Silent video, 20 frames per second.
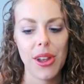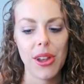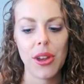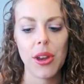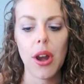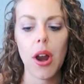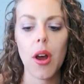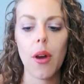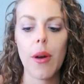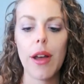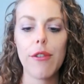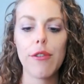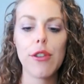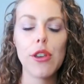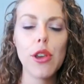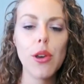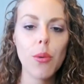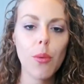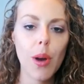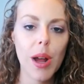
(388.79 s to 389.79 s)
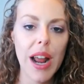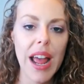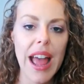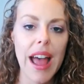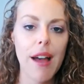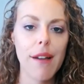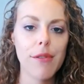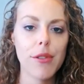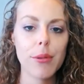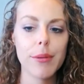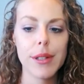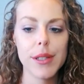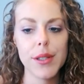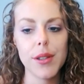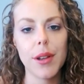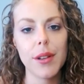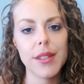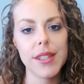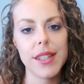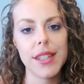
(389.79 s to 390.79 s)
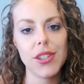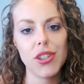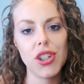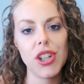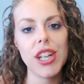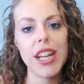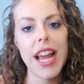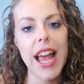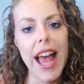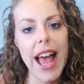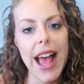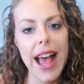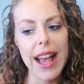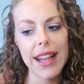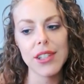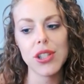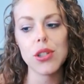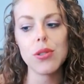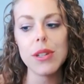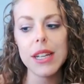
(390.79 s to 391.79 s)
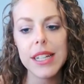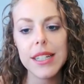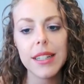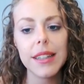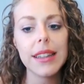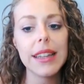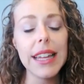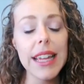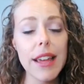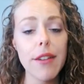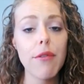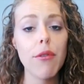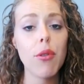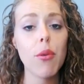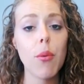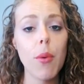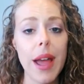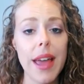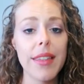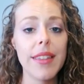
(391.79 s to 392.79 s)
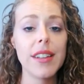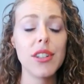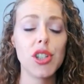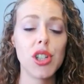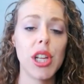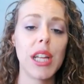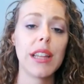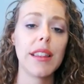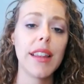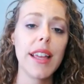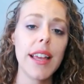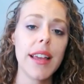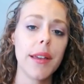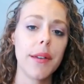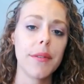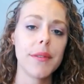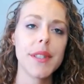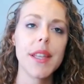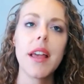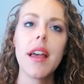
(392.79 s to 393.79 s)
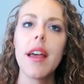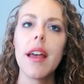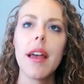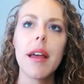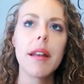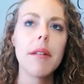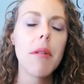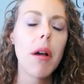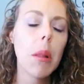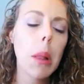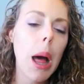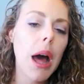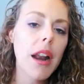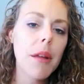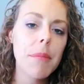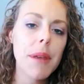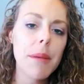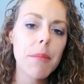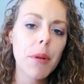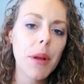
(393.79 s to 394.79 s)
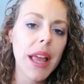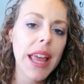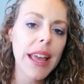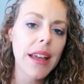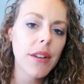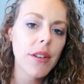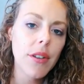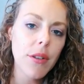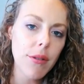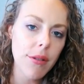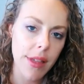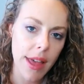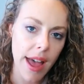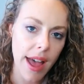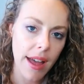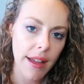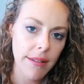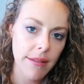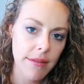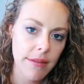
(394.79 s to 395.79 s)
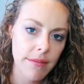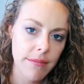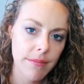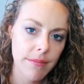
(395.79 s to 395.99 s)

You know, if you want to have the results that she has, you need to live the way that she lives. And a lot of people can't do that.